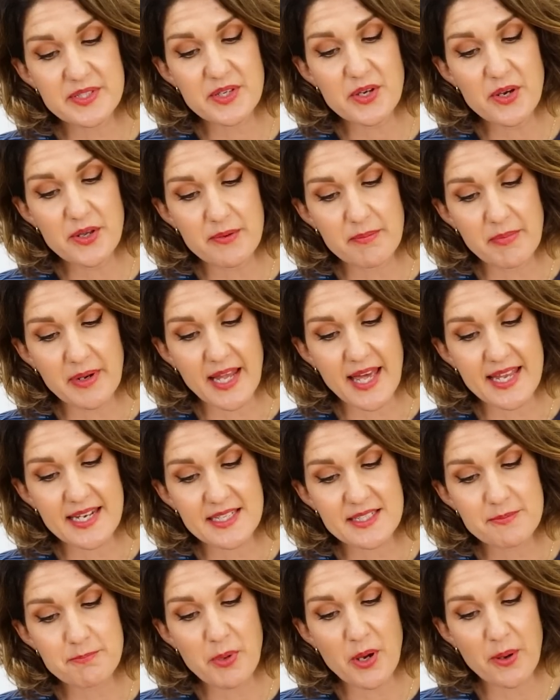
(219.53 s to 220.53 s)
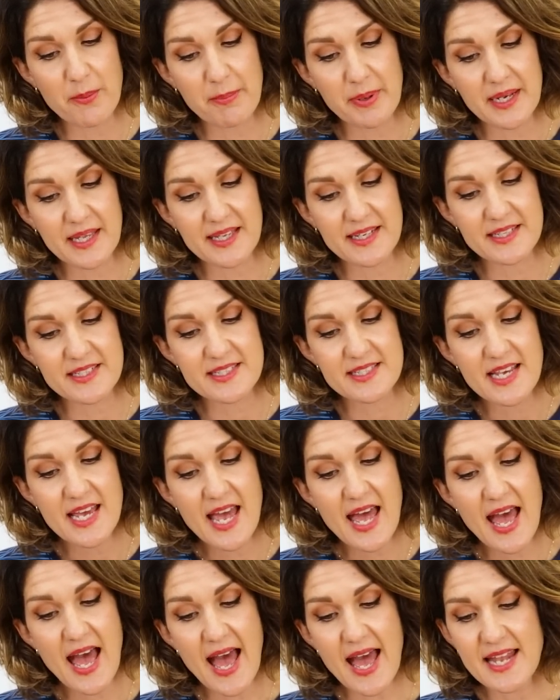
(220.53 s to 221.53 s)
cotton blends, poplins
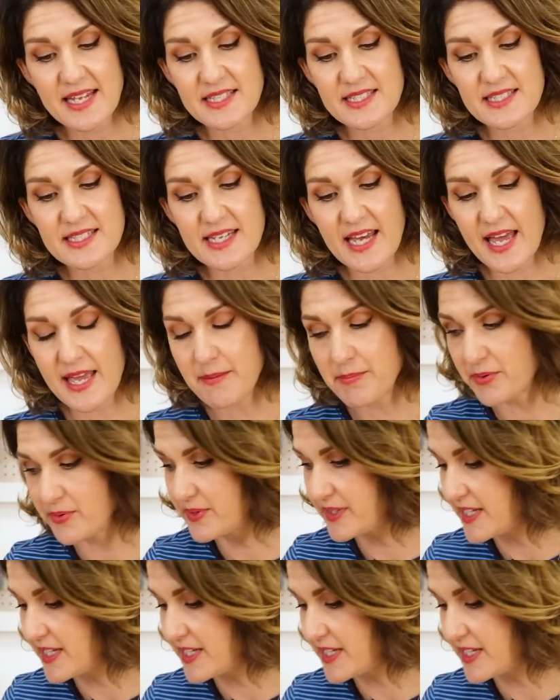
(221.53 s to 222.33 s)
and stable